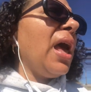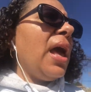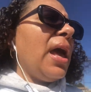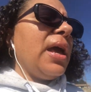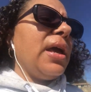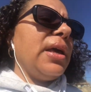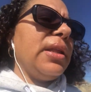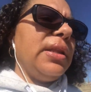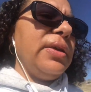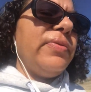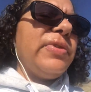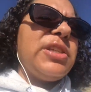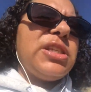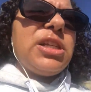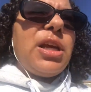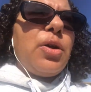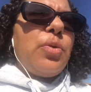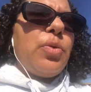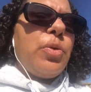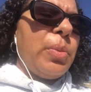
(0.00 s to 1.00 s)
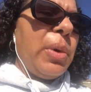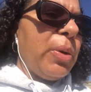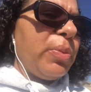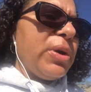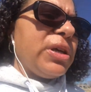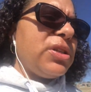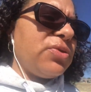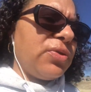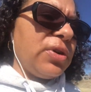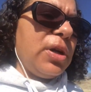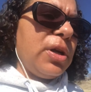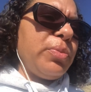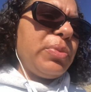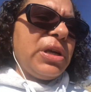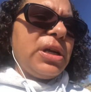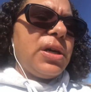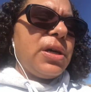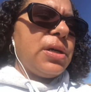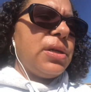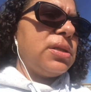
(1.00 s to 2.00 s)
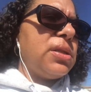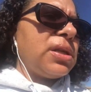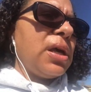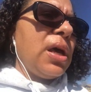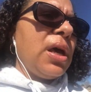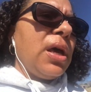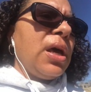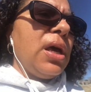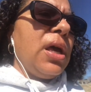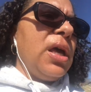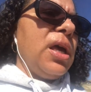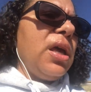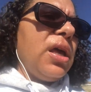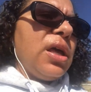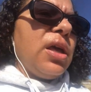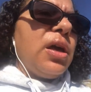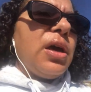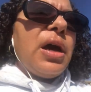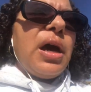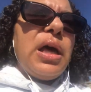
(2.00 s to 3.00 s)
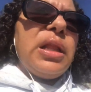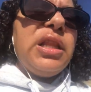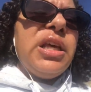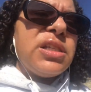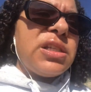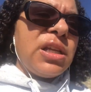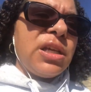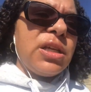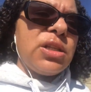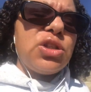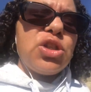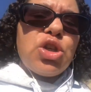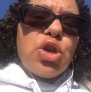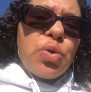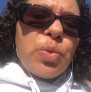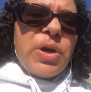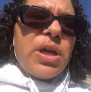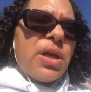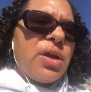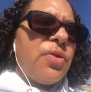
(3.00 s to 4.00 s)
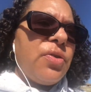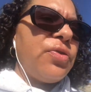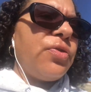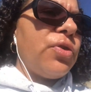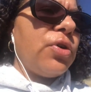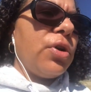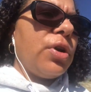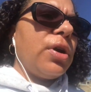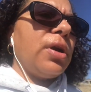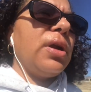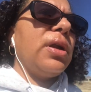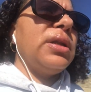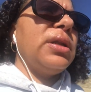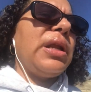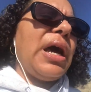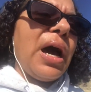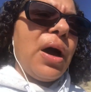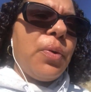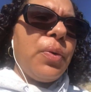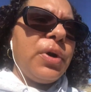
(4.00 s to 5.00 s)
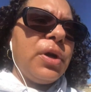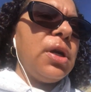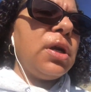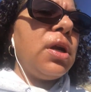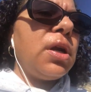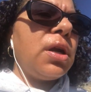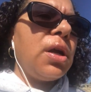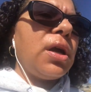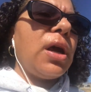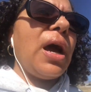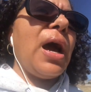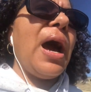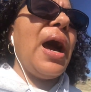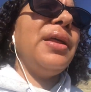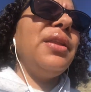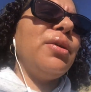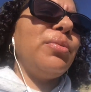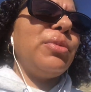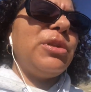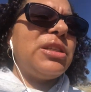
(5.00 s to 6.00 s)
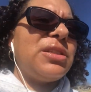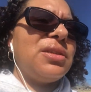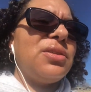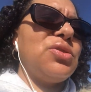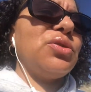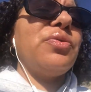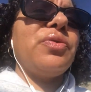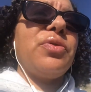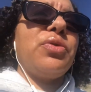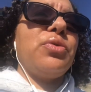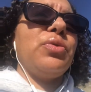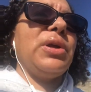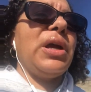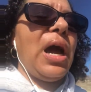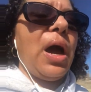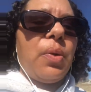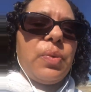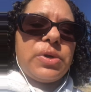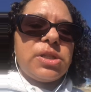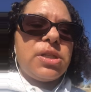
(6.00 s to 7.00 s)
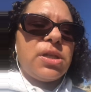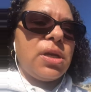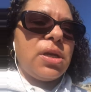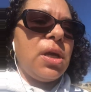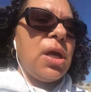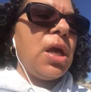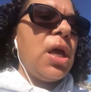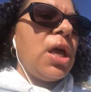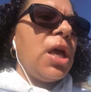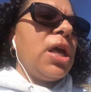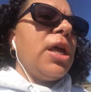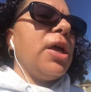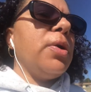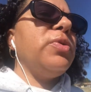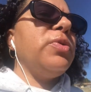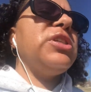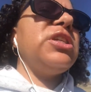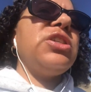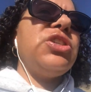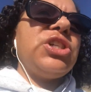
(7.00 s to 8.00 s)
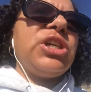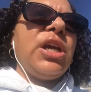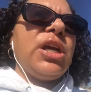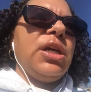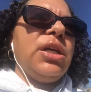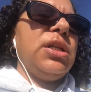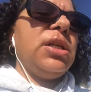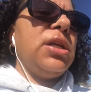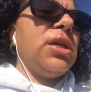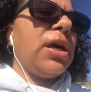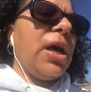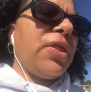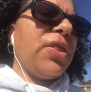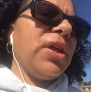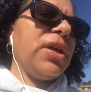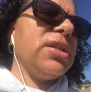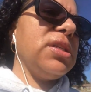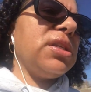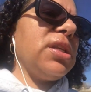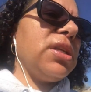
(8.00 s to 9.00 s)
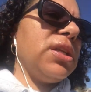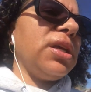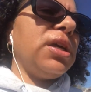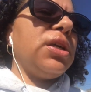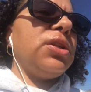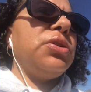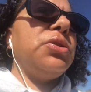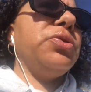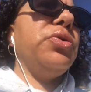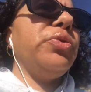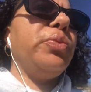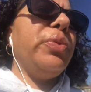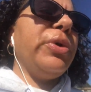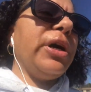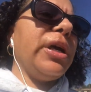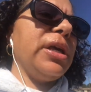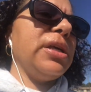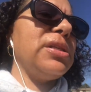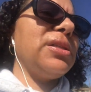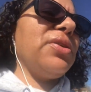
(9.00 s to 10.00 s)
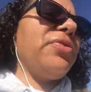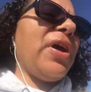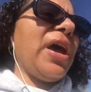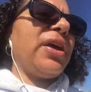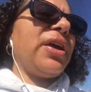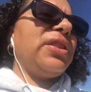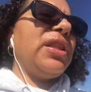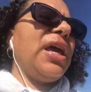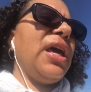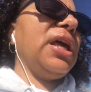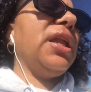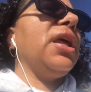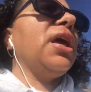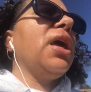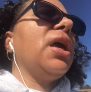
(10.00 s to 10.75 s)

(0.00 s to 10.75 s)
and even today with my best friend, because listening to it for an hour, I ended up listening to it for 3 hours. It was a chant, I think it's in Hindu, but it's the fact that